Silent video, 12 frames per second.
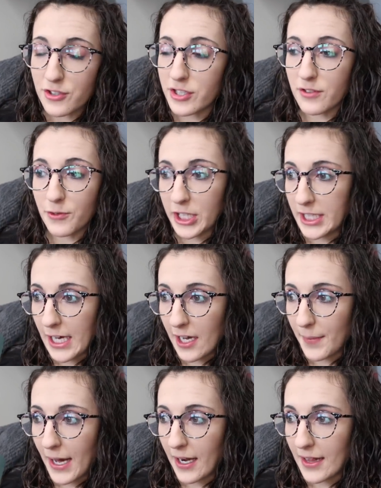So she's freaking
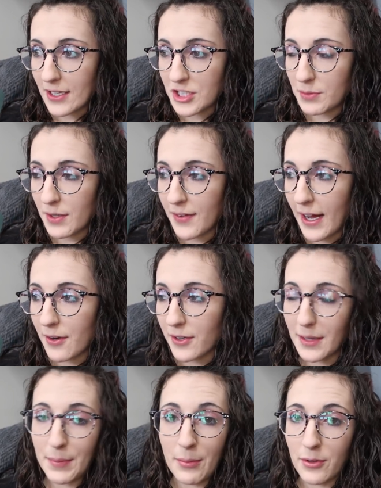out about it, that she went
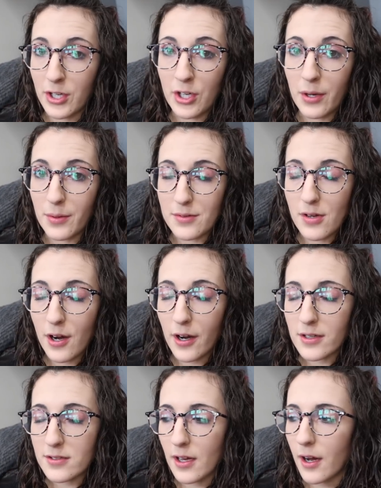viral, that people are gonna know it was
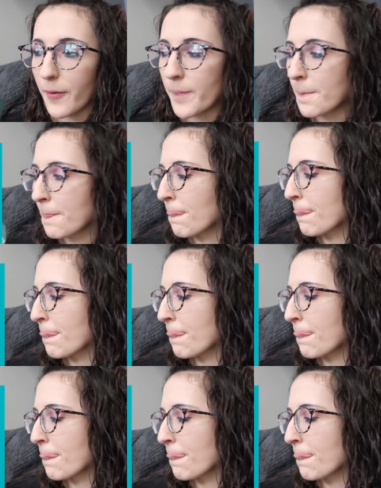her. So